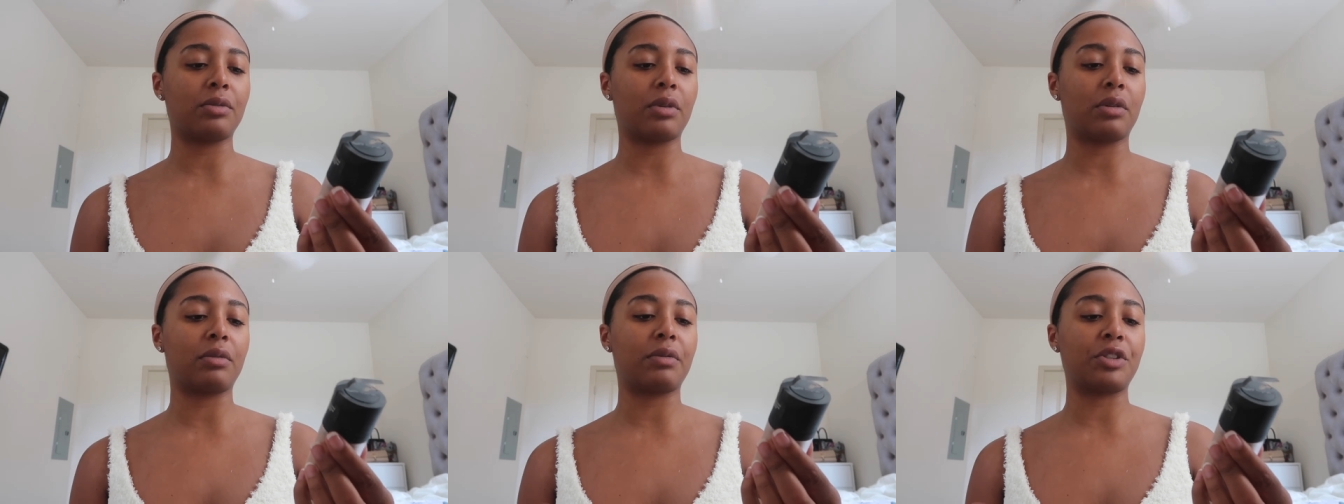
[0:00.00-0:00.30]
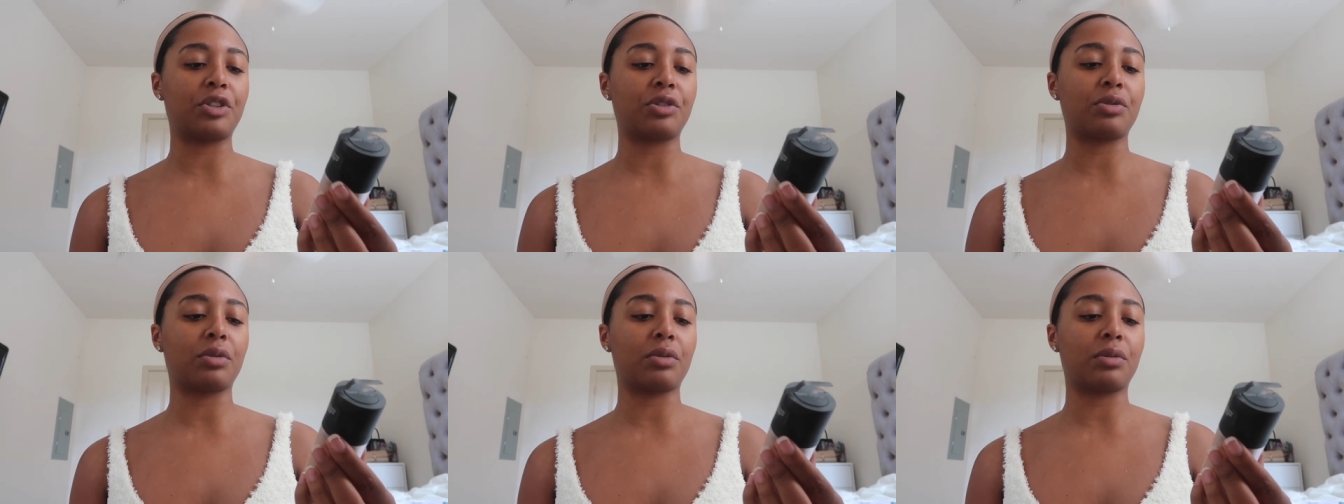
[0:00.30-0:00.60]

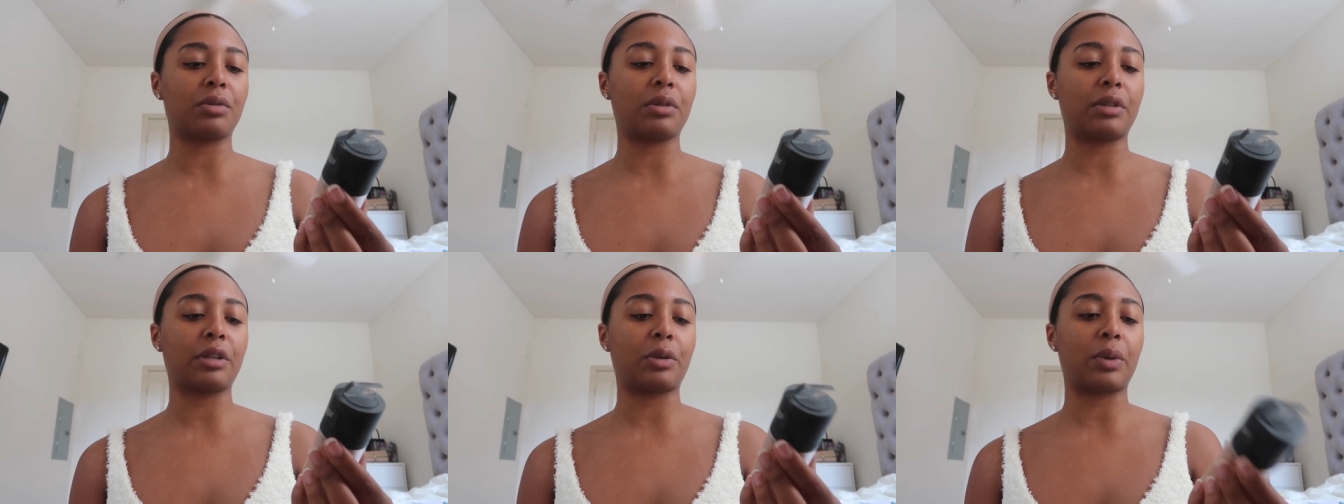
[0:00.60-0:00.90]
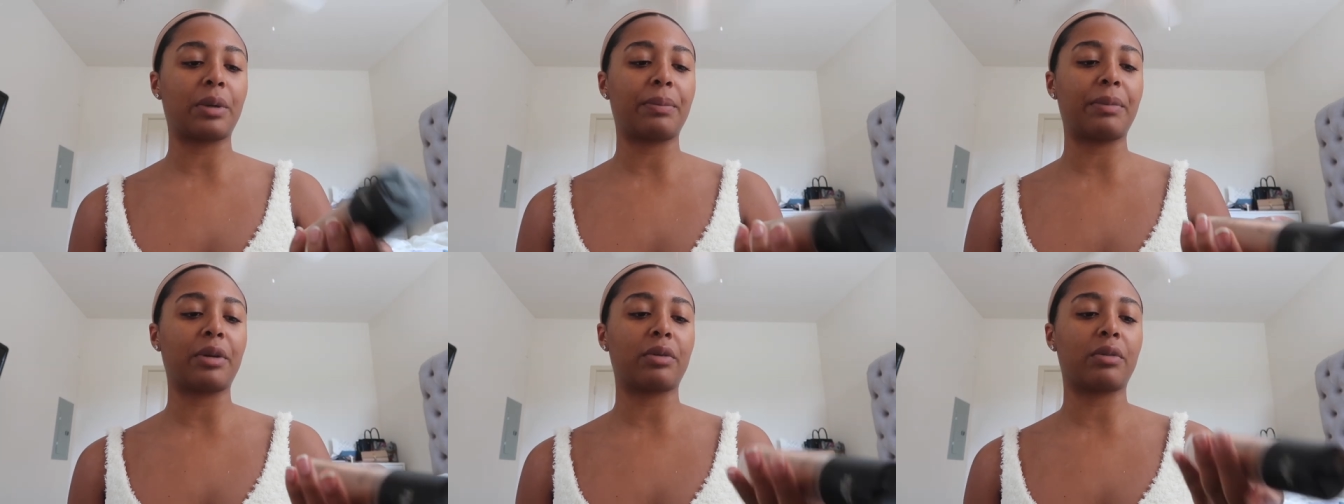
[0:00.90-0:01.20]
Original
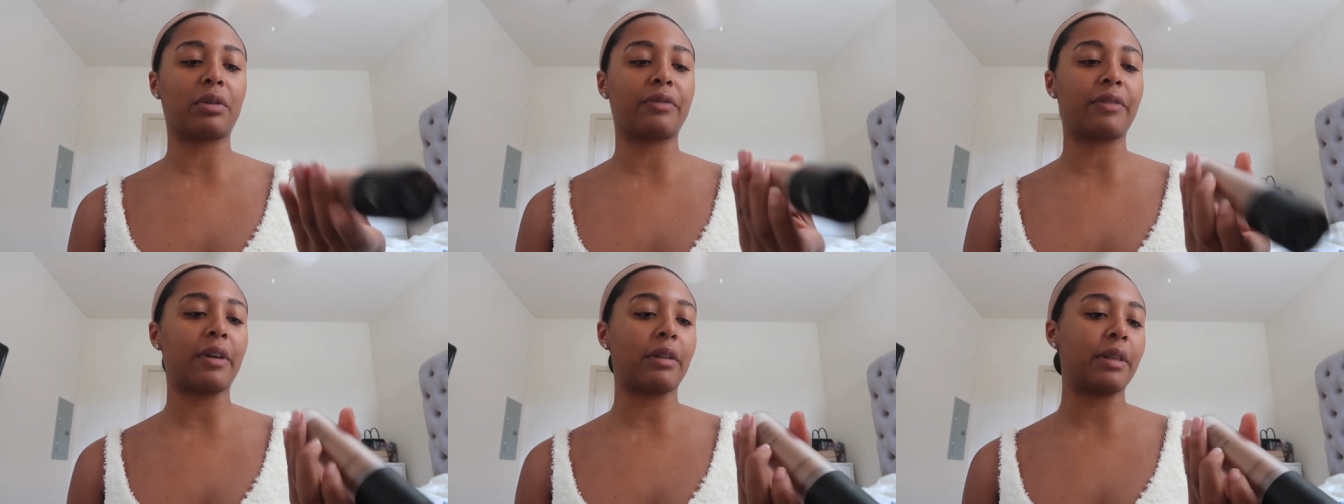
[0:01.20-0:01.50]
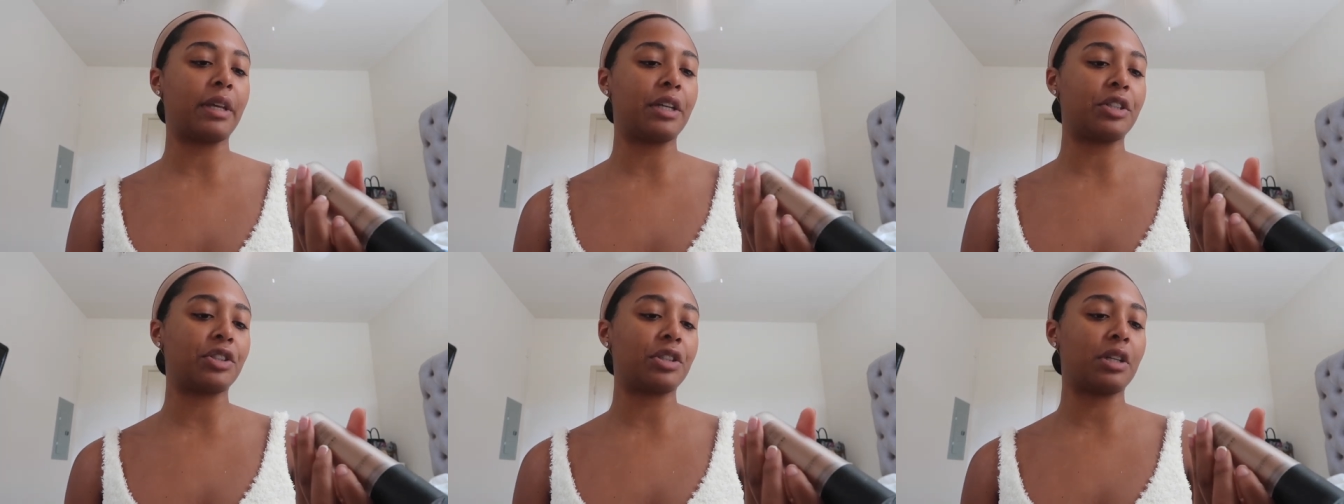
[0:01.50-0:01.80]
Liquid Mineral
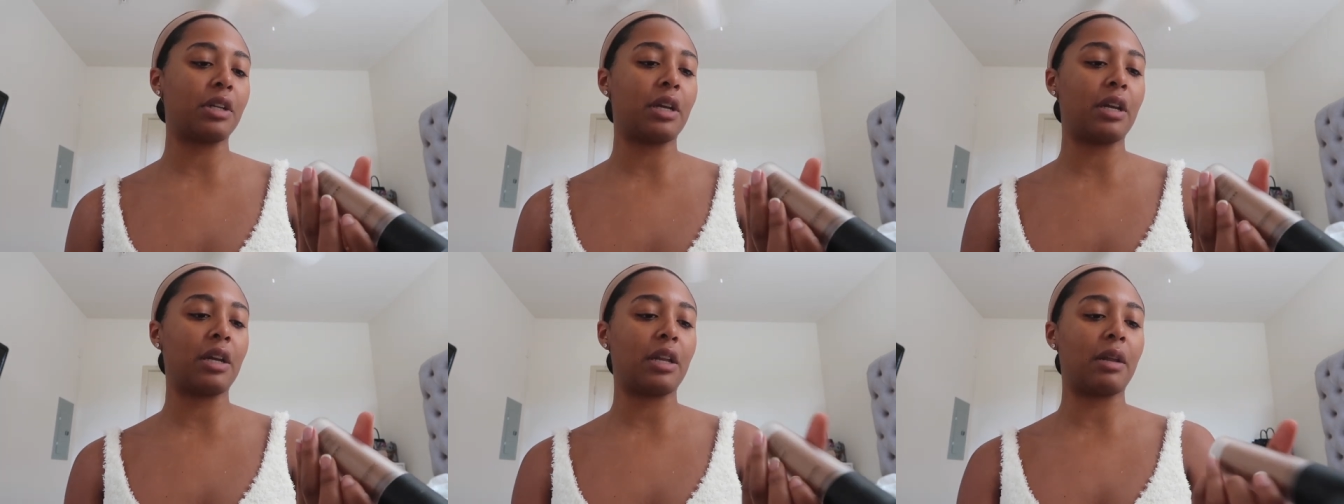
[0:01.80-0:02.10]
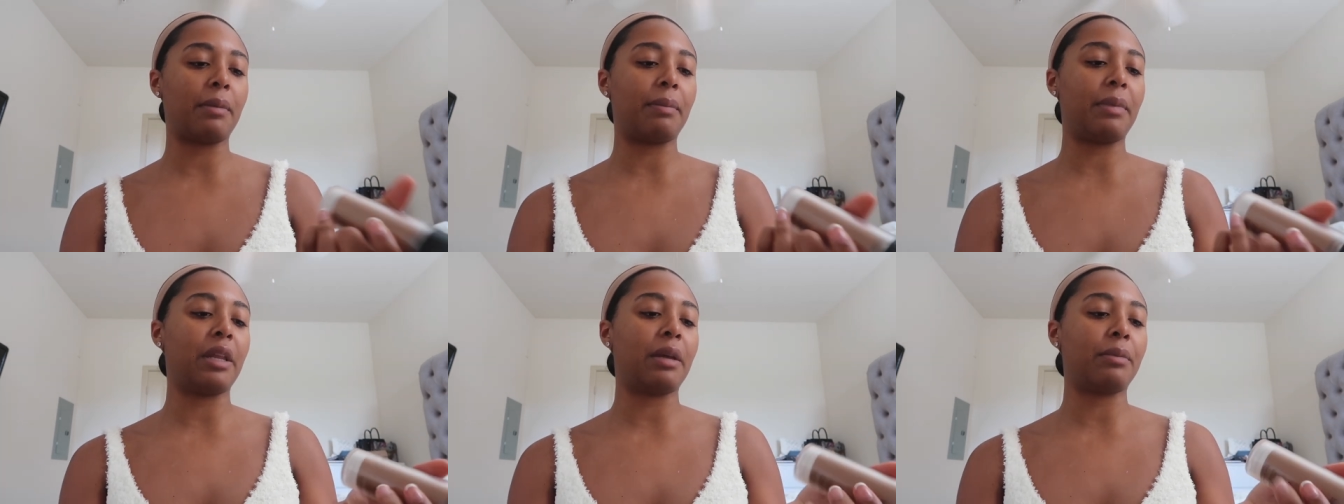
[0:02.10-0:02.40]
Foundation
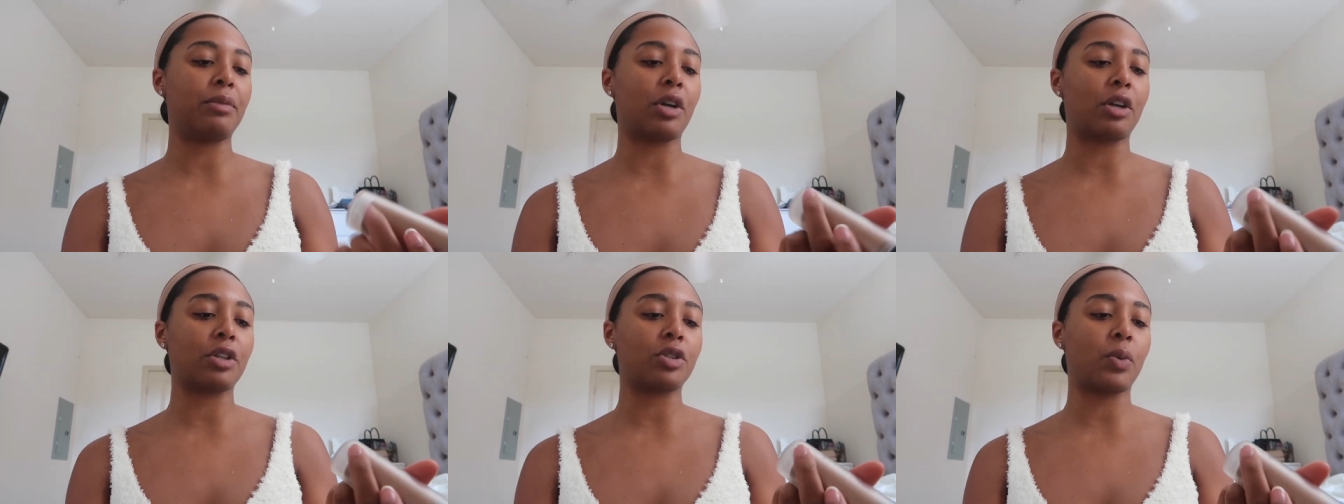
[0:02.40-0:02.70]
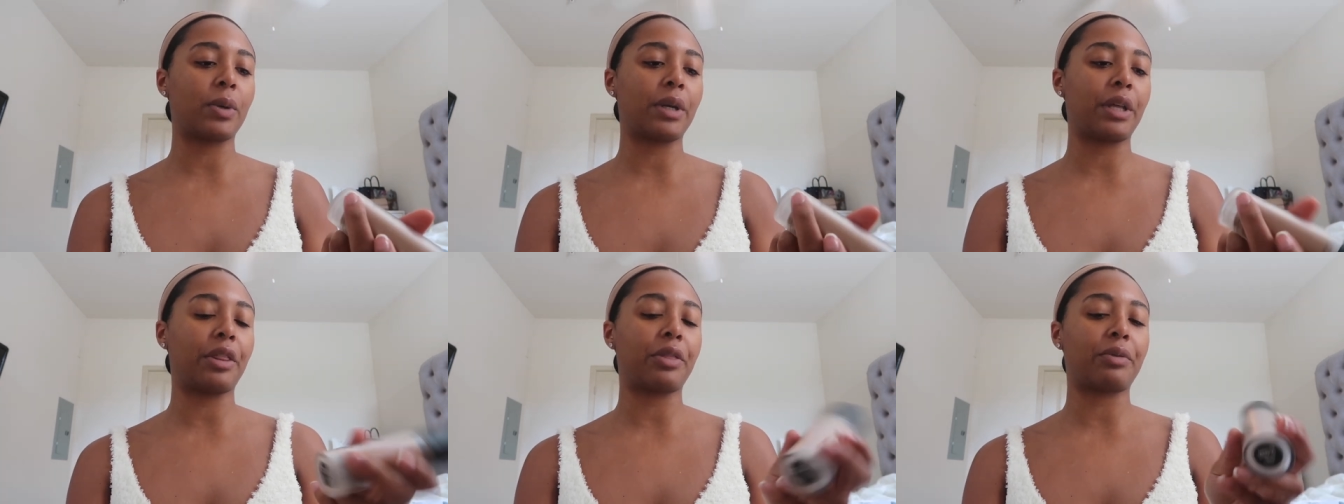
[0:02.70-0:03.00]
in Medium Dark
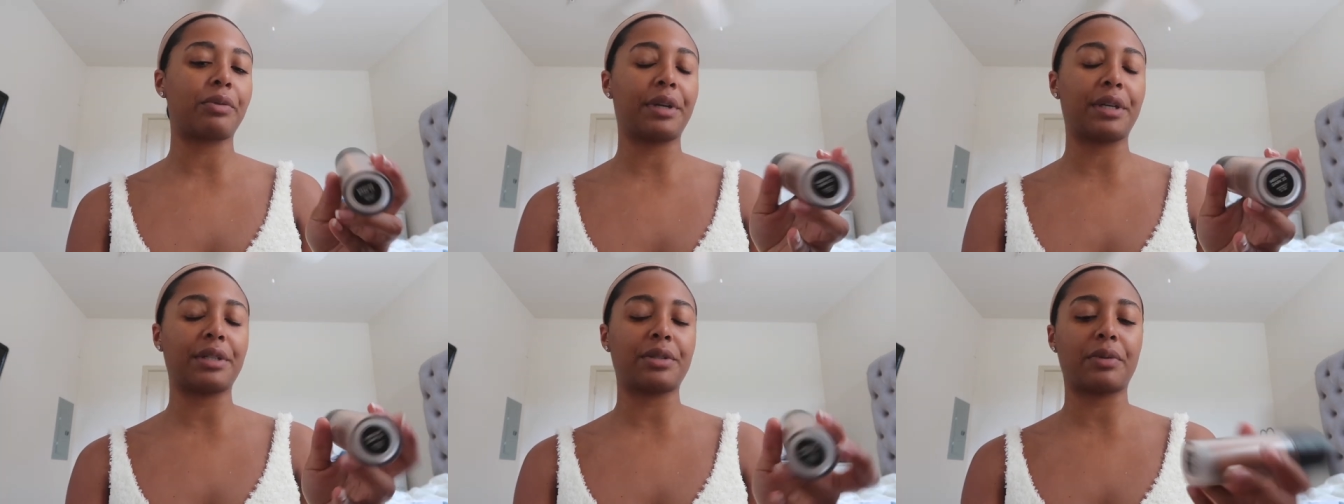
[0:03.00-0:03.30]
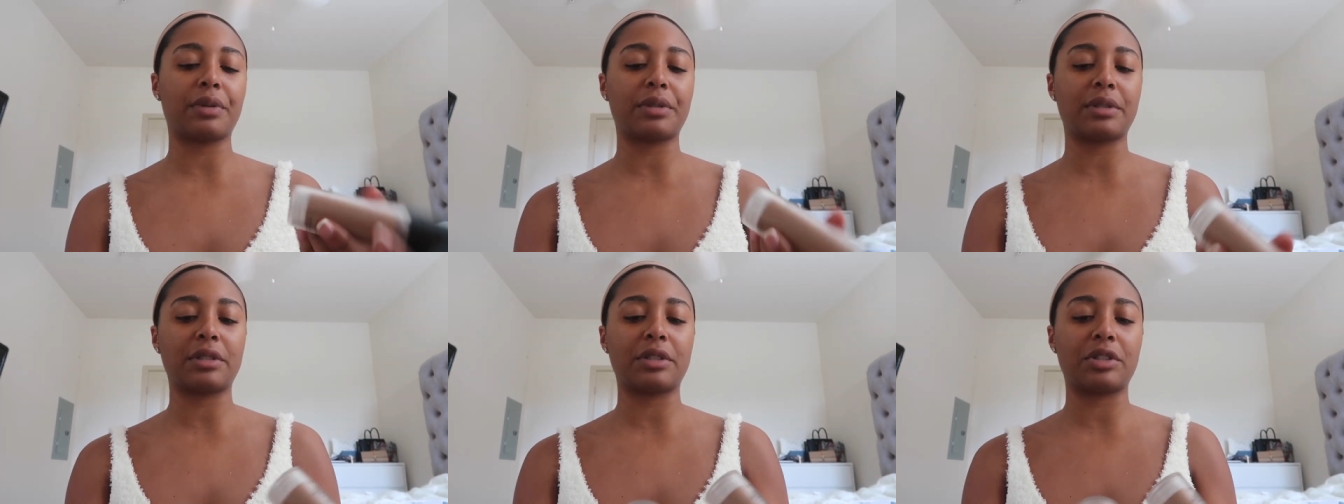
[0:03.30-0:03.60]
23.
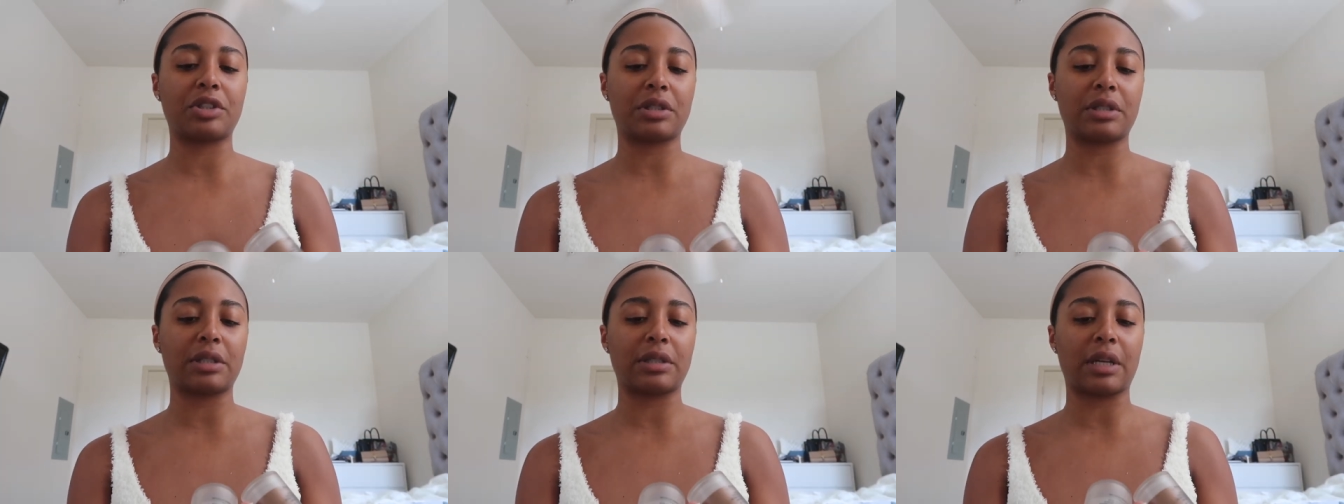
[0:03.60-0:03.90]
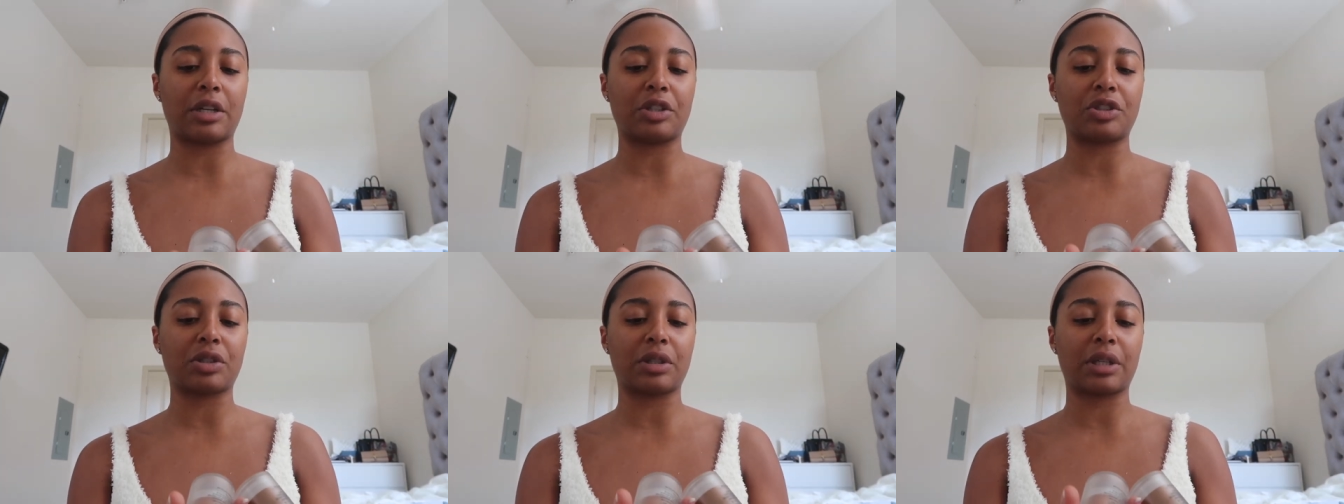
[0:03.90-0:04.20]
So this is just
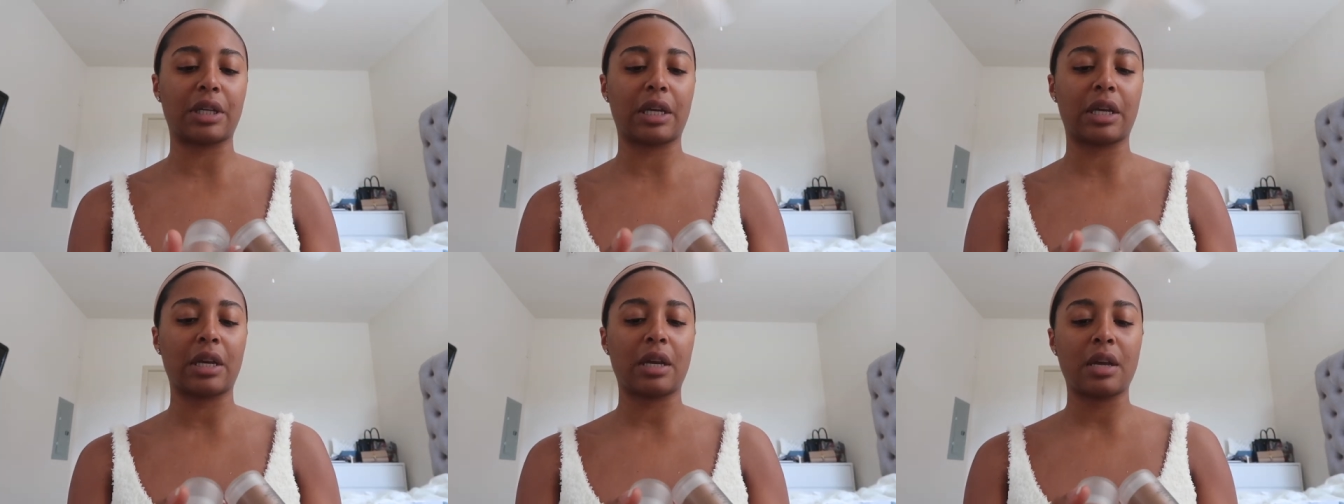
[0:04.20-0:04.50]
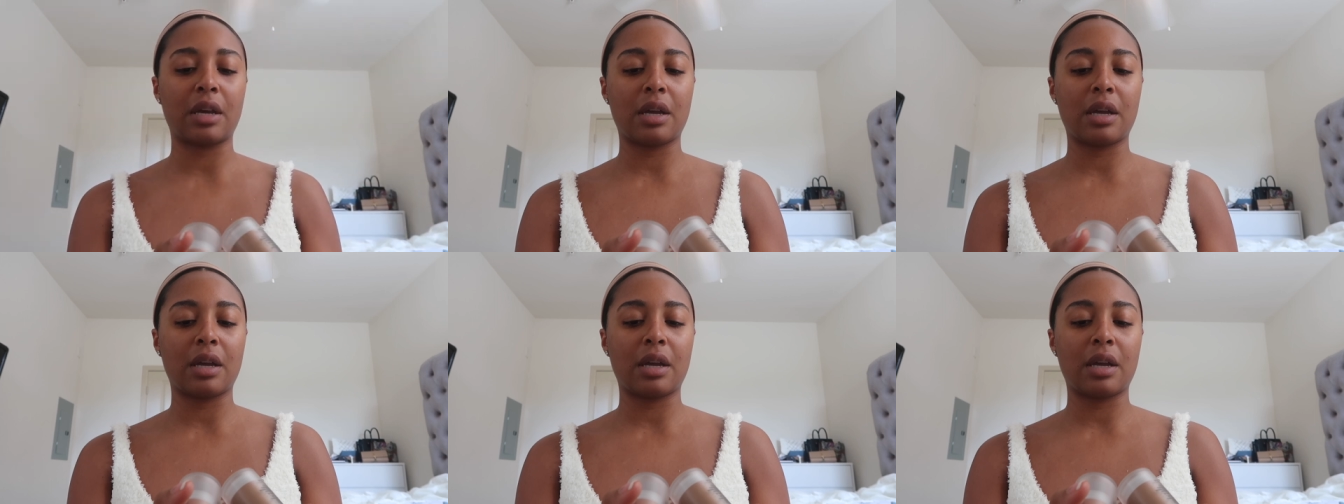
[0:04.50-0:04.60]
essentially